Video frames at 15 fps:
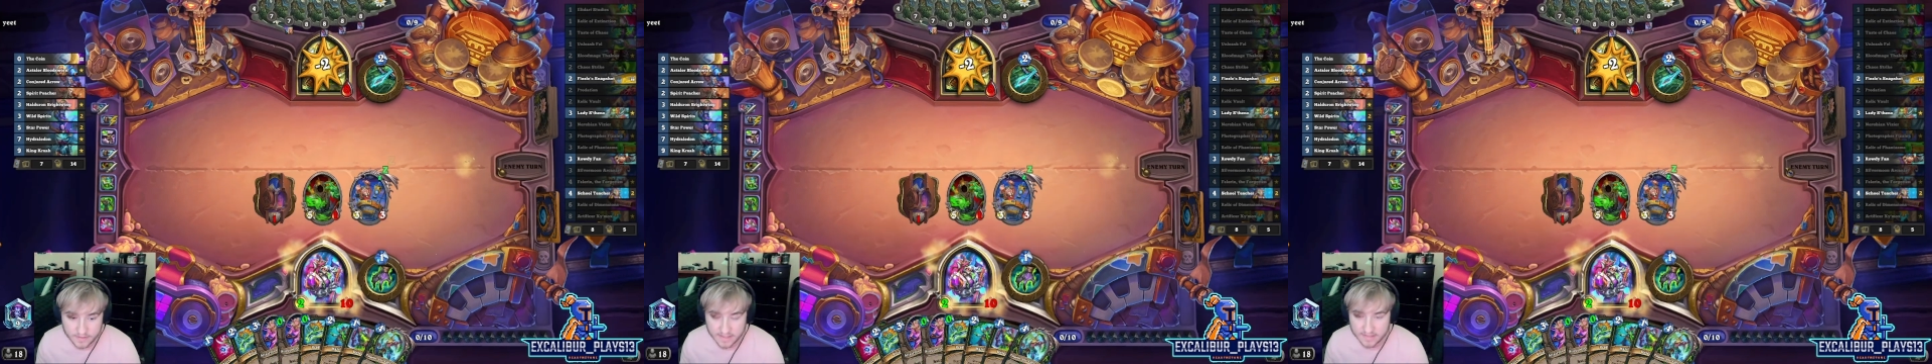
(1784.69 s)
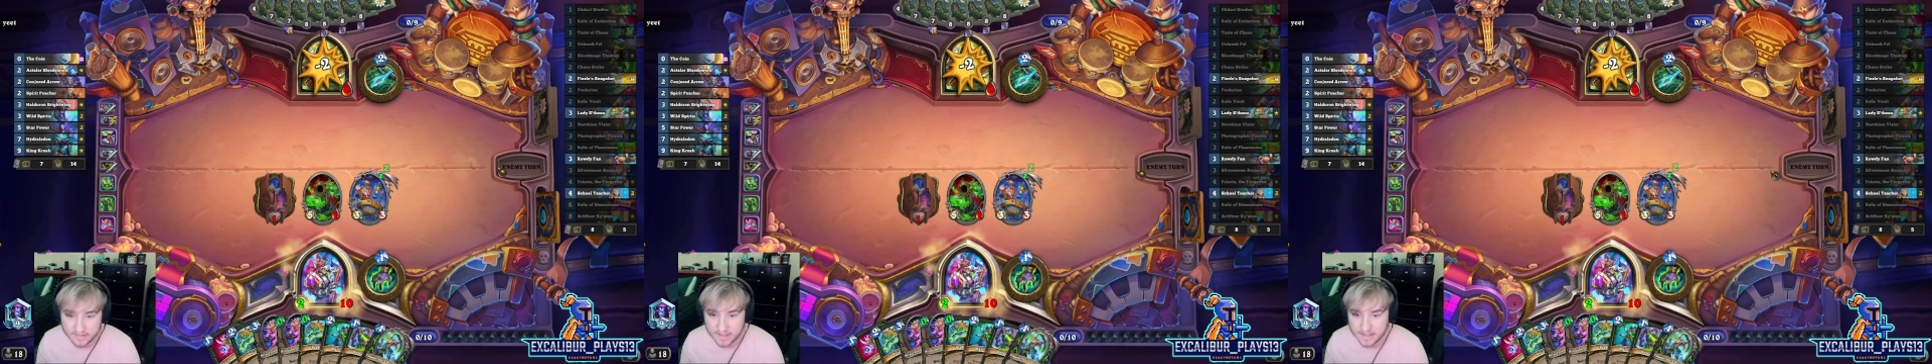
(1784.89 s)

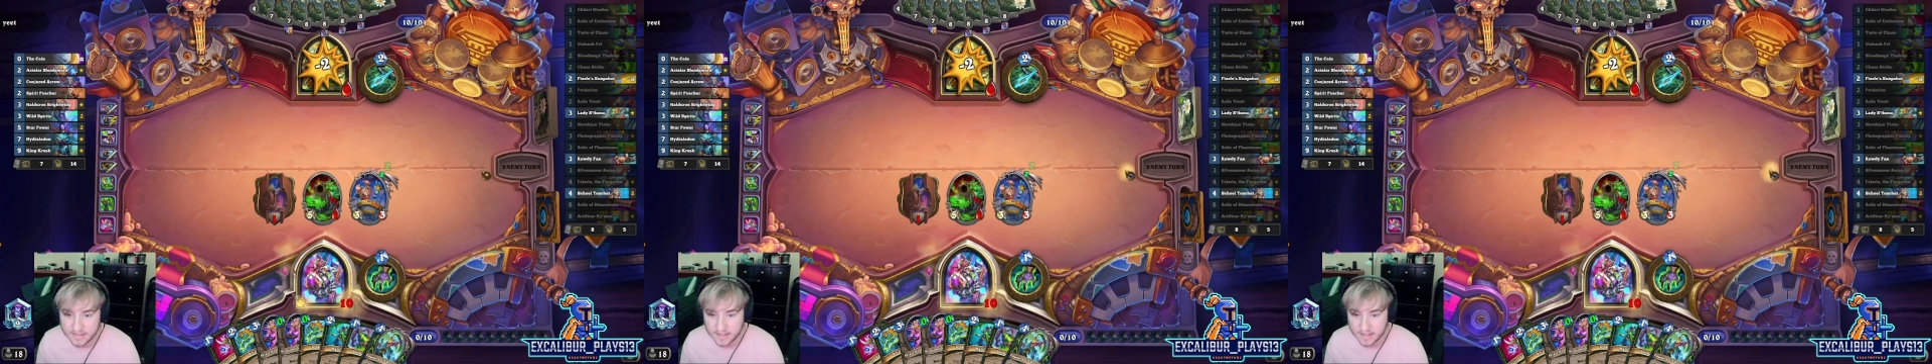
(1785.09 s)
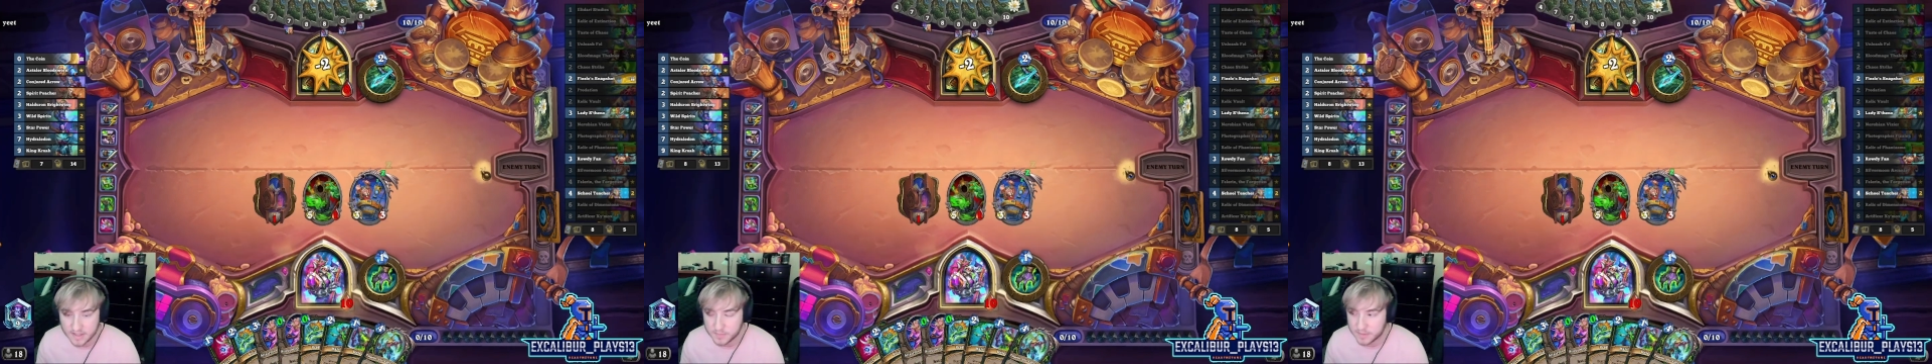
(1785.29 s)
sitting at 10
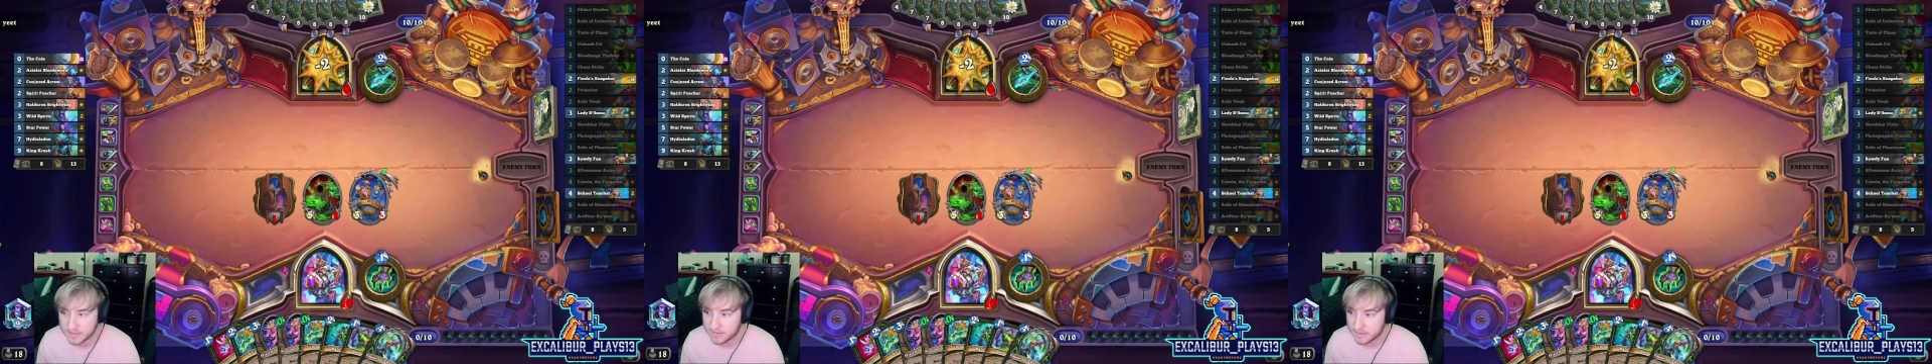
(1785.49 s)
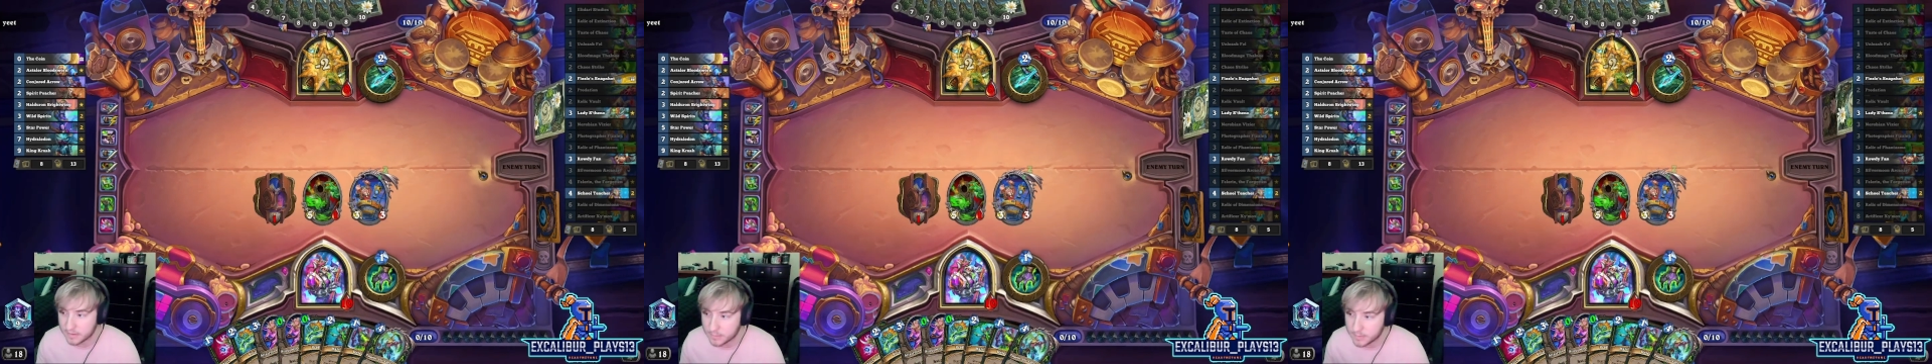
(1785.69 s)
HP is a
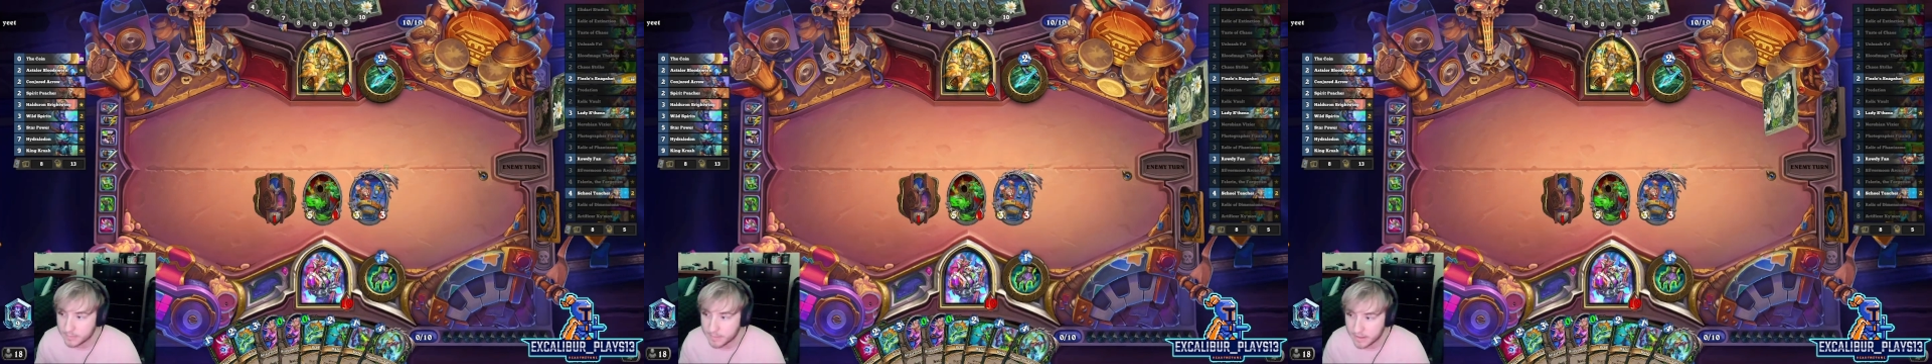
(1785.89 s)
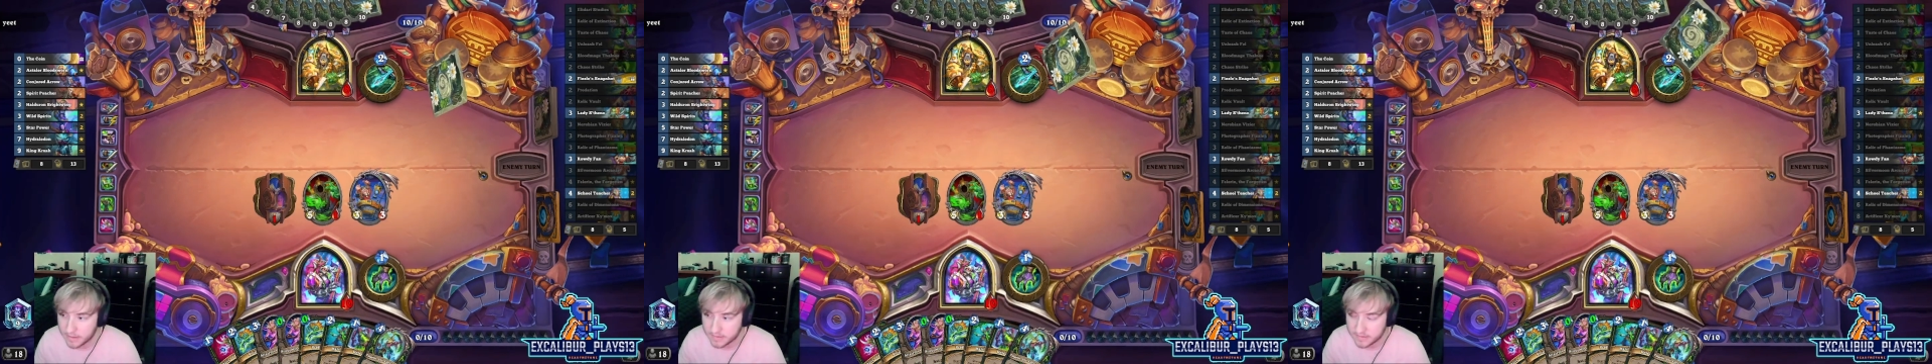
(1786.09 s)
little bit
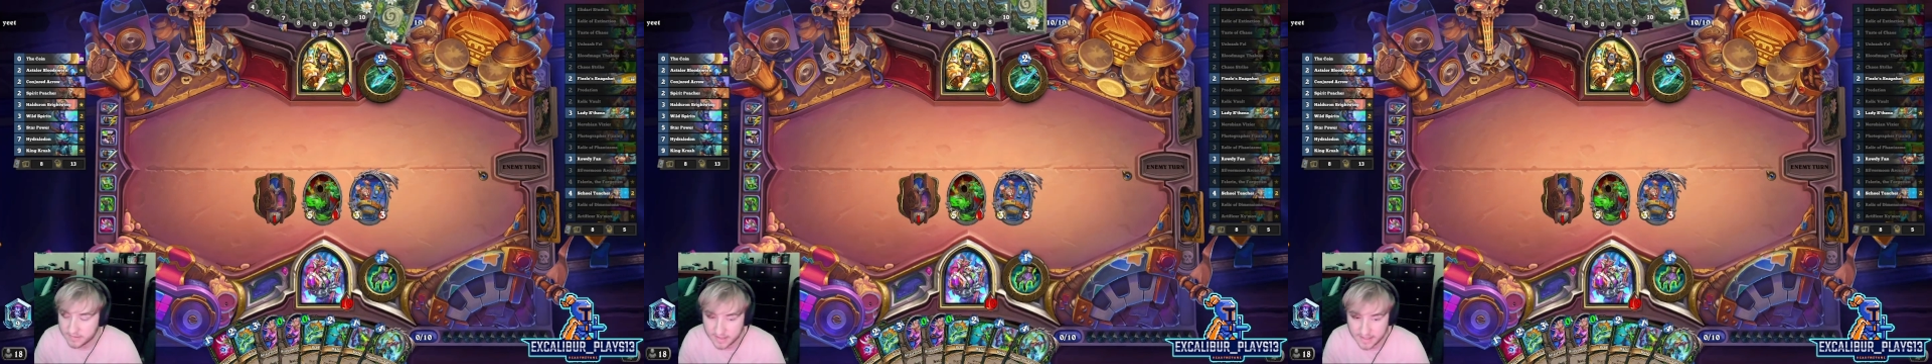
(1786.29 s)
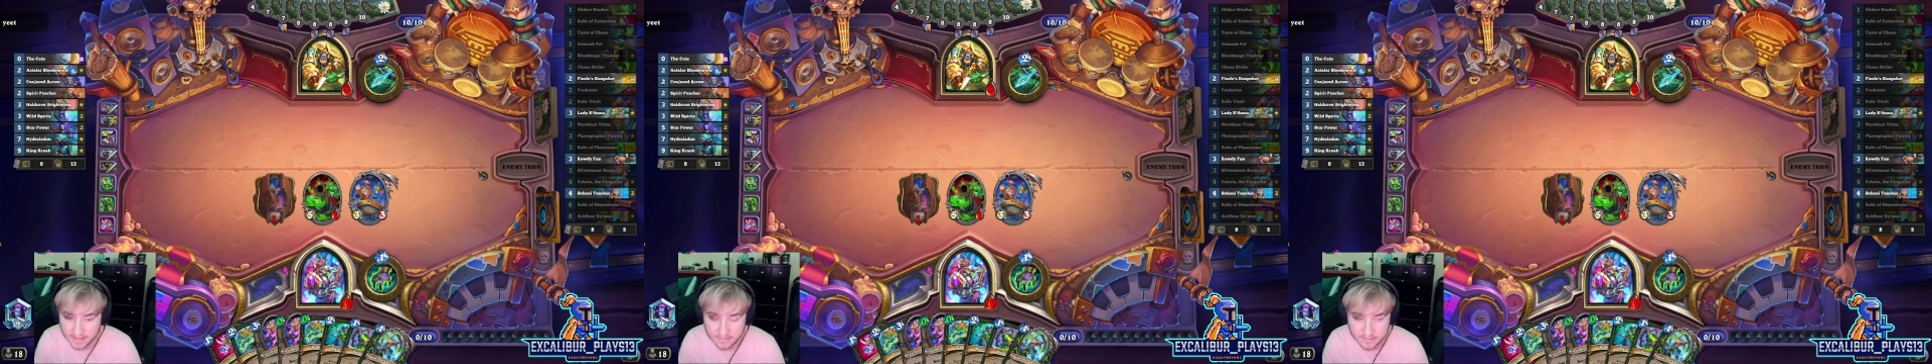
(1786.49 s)
better than sitting
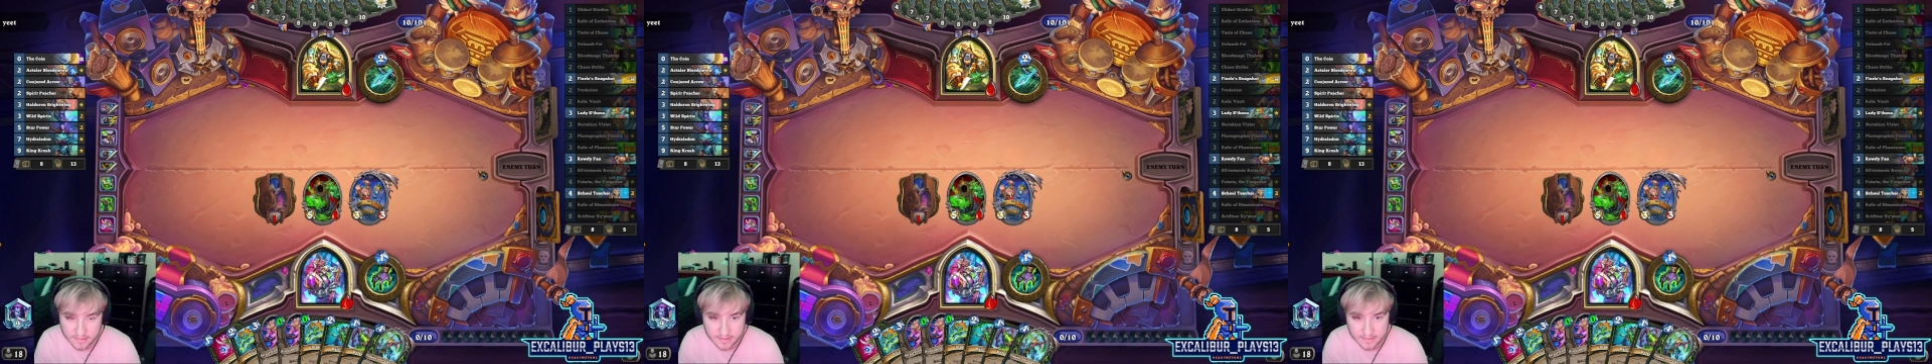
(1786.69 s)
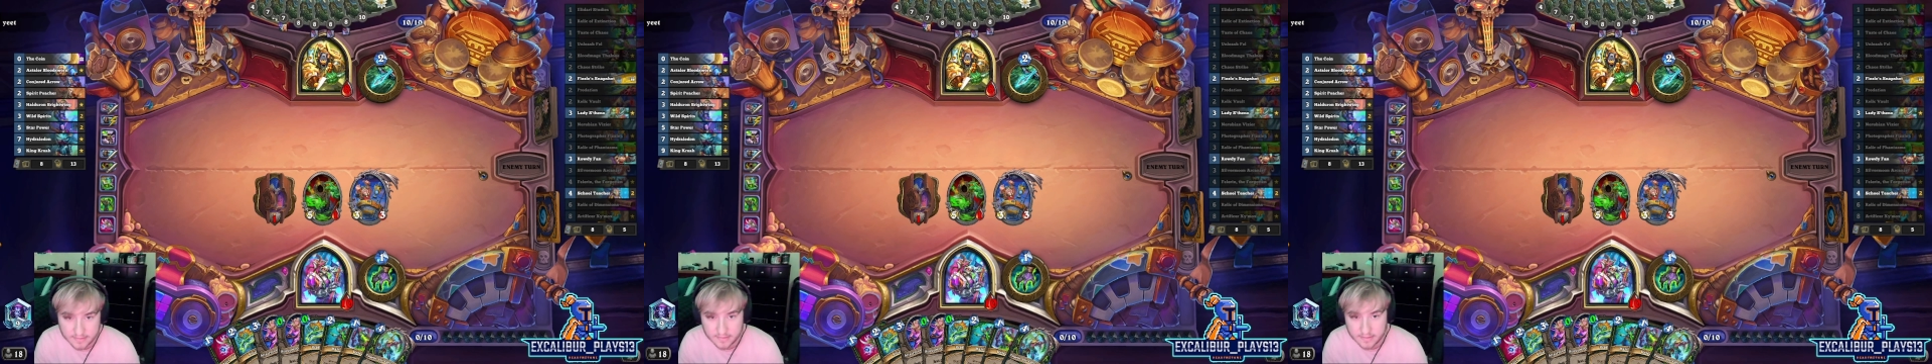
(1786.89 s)
at
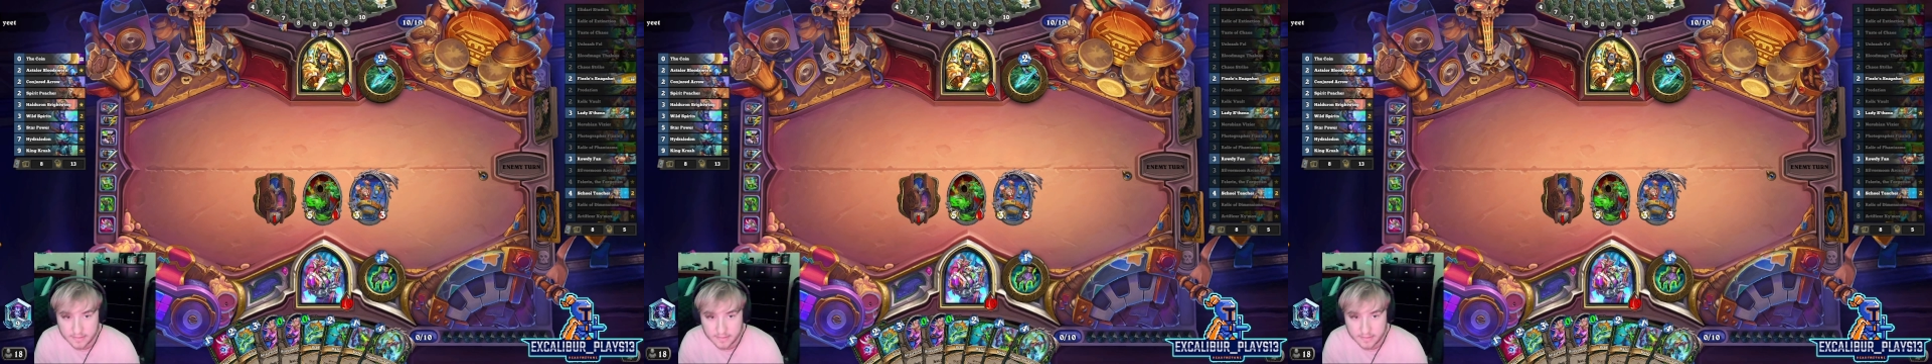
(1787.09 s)
6.